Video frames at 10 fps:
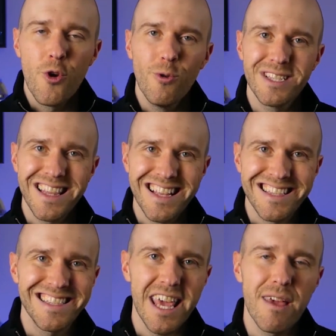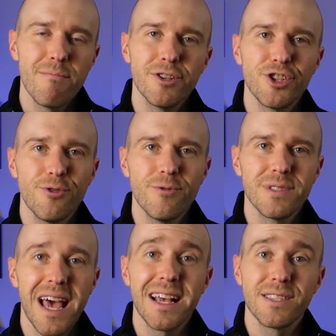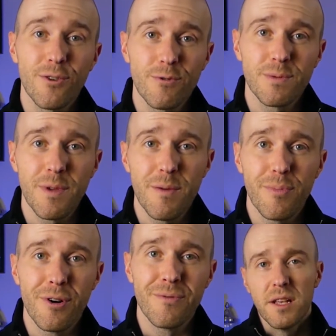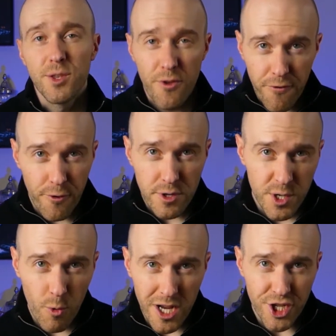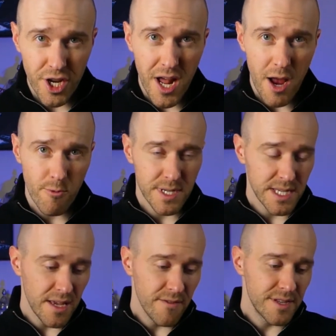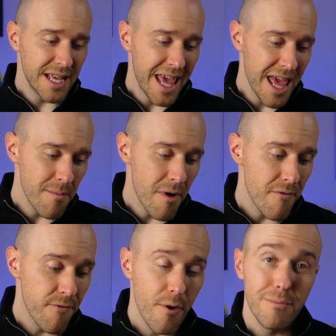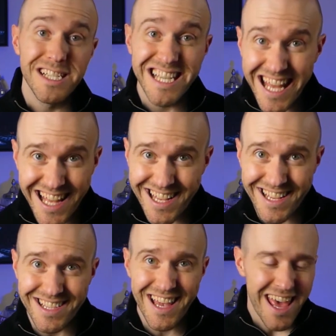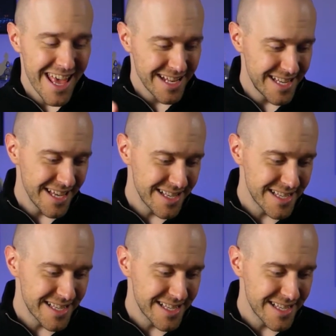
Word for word: who is in the same shoes as those people. So the first question I received came from Tiz and Tiz